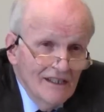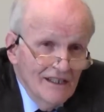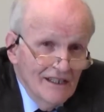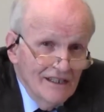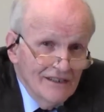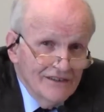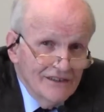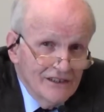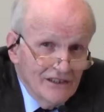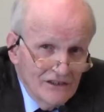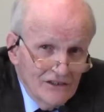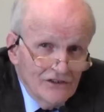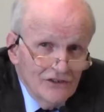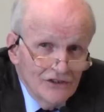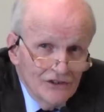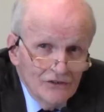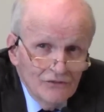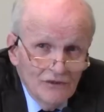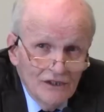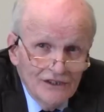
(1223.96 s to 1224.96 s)
and the
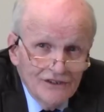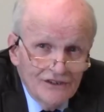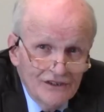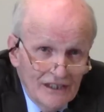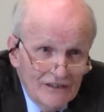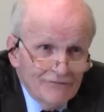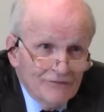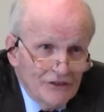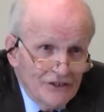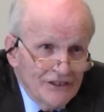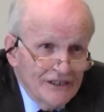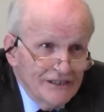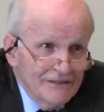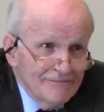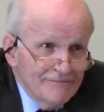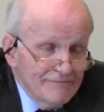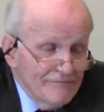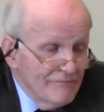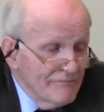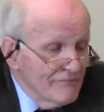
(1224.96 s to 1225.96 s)
conclusion was not very.
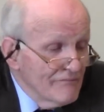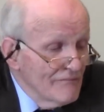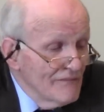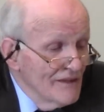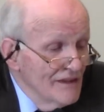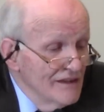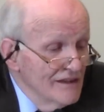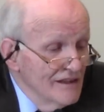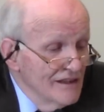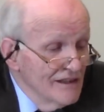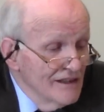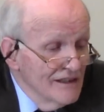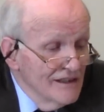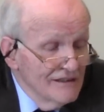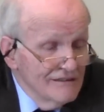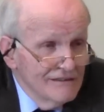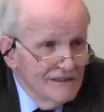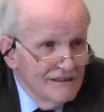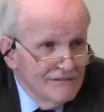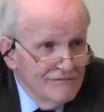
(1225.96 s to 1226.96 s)

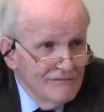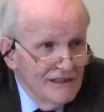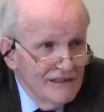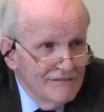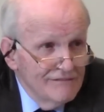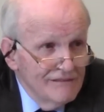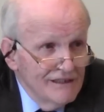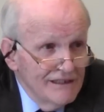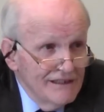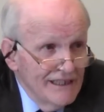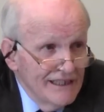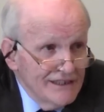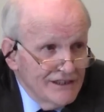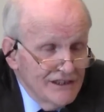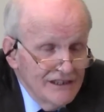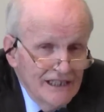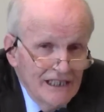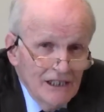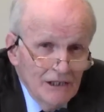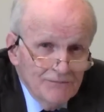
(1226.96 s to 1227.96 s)
It
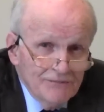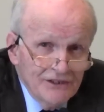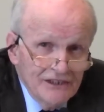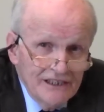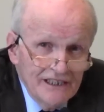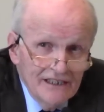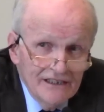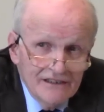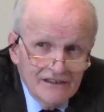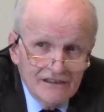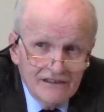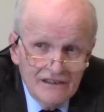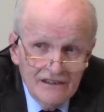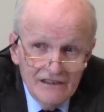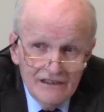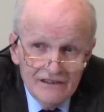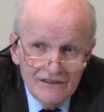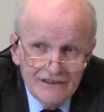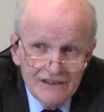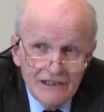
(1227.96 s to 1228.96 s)
actually helps against
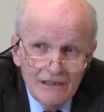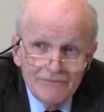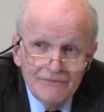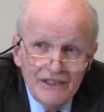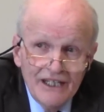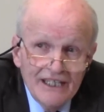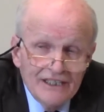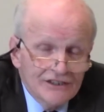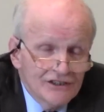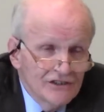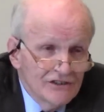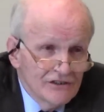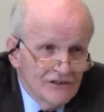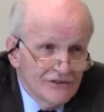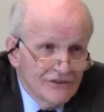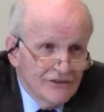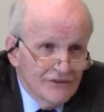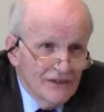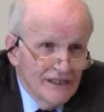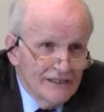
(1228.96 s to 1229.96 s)

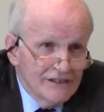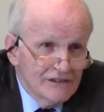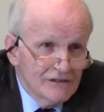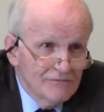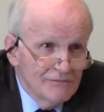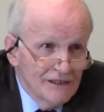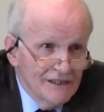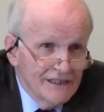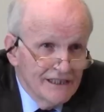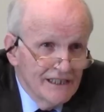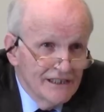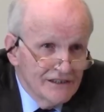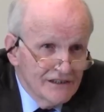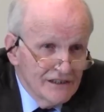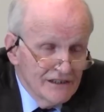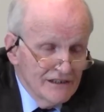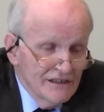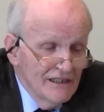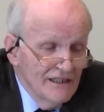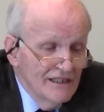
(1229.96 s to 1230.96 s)
subnational threats, but
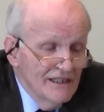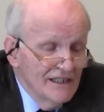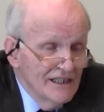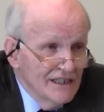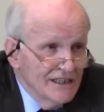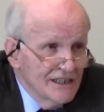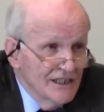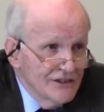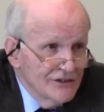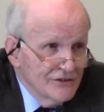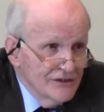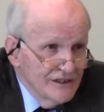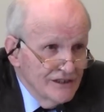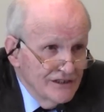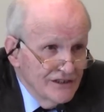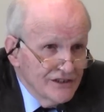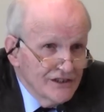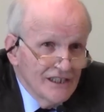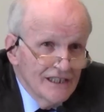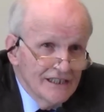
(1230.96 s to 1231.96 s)
against a country
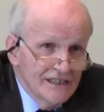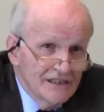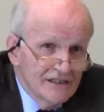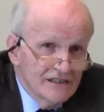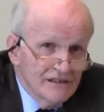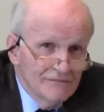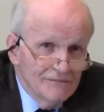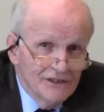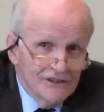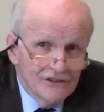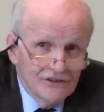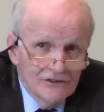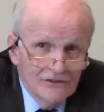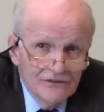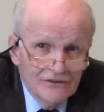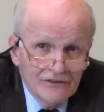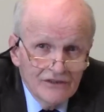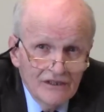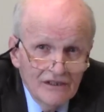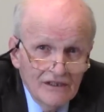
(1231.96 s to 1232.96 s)
deciding to
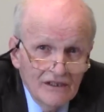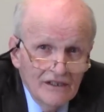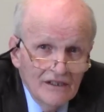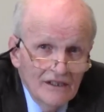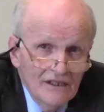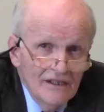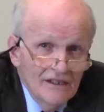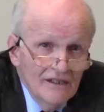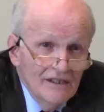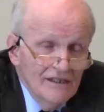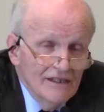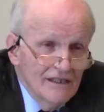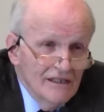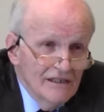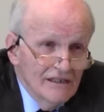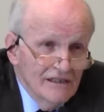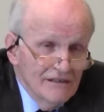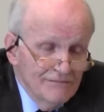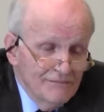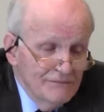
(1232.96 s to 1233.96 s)
misuse
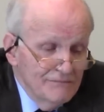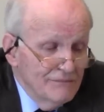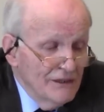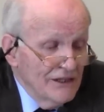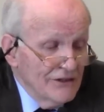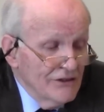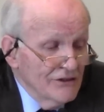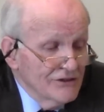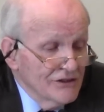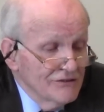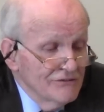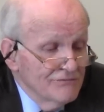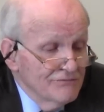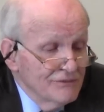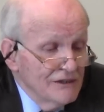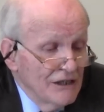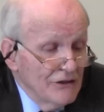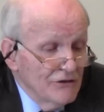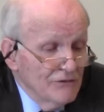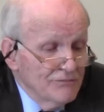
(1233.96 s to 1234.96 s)

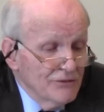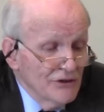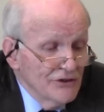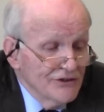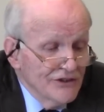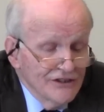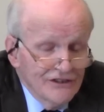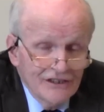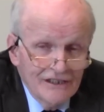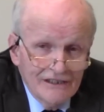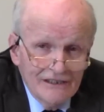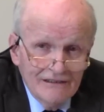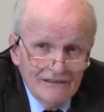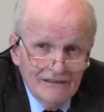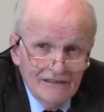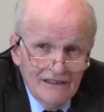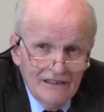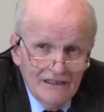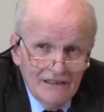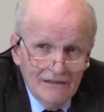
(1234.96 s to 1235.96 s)
pyroprocessing